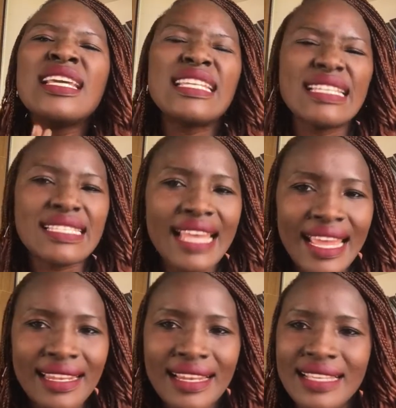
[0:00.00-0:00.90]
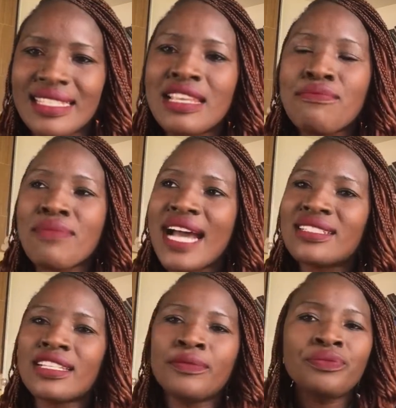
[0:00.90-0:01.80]
is endless.
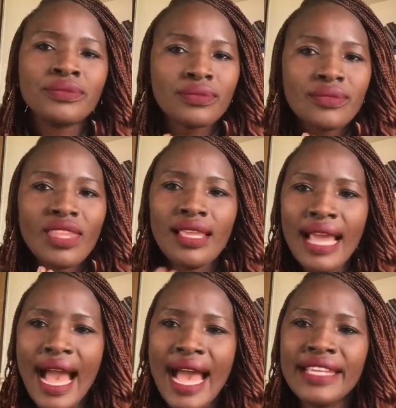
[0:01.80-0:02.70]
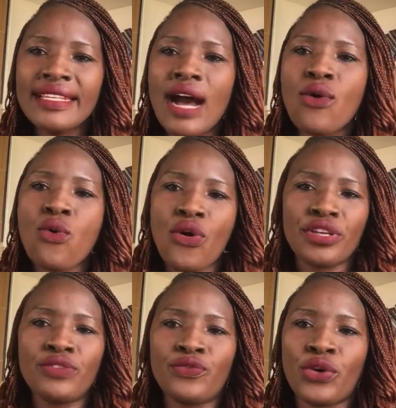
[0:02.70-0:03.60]
Imagine I now going
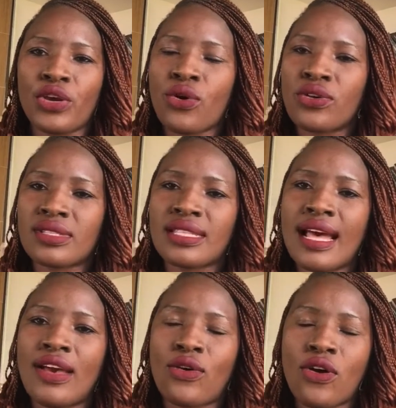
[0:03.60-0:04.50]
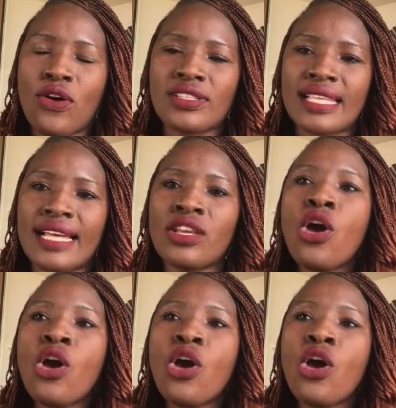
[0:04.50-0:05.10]
for a concert